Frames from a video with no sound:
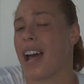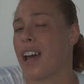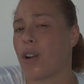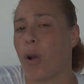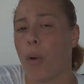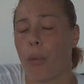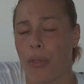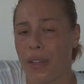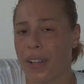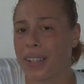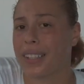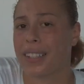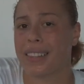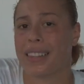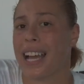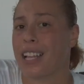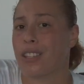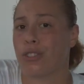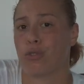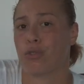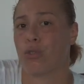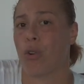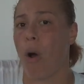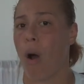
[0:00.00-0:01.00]
I don't think that
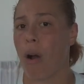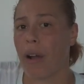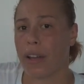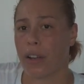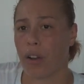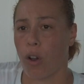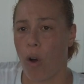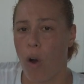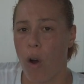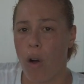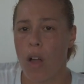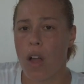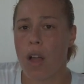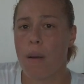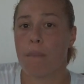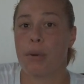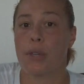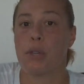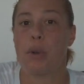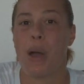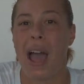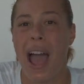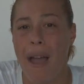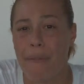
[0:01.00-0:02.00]
that's wrong at all,
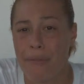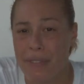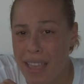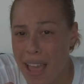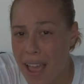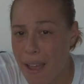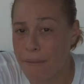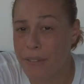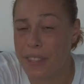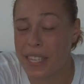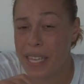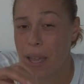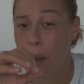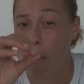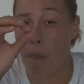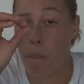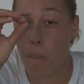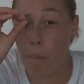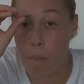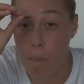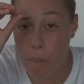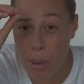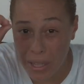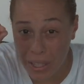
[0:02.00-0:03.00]
but you have to have the
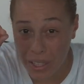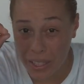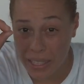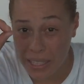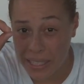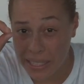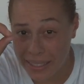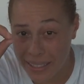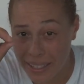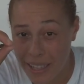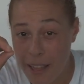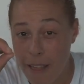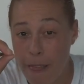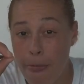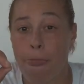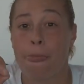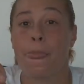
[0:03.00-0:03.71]
ability